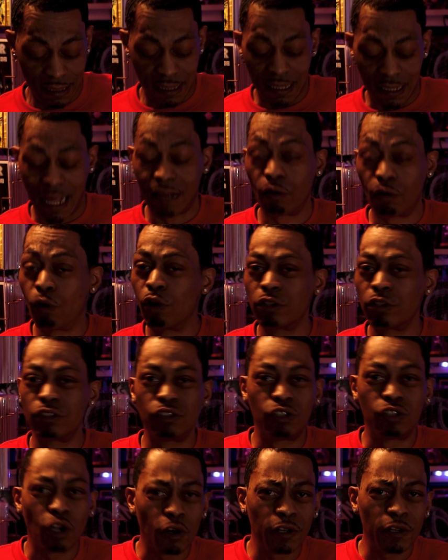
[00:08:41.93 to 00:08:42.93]
Like all
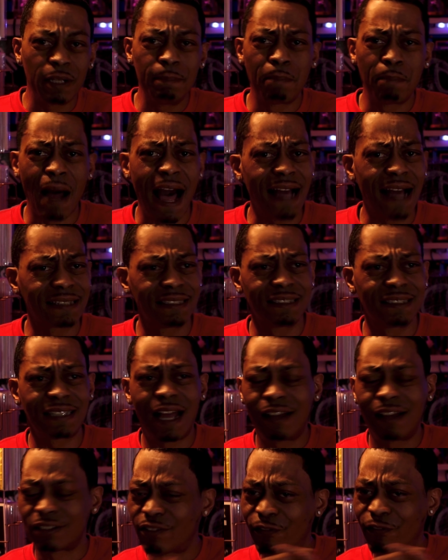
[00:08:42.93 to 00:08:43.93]
the dirty boxes,
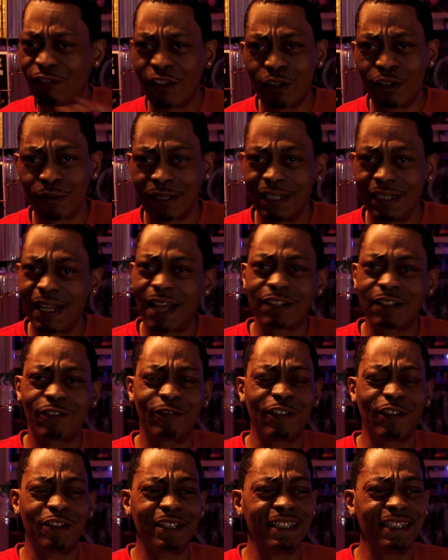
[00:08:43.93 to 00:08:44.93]
I was filthy. I was
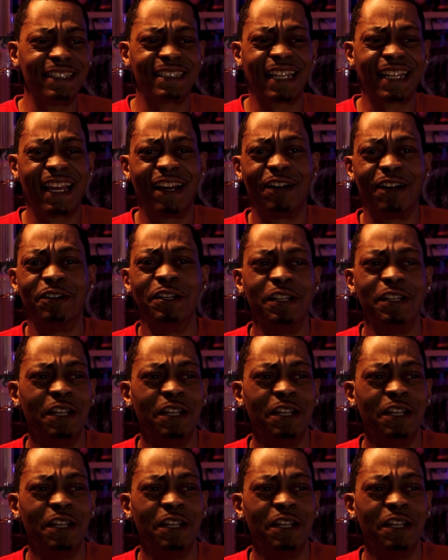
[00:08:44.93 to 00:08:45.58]
filthy as hell.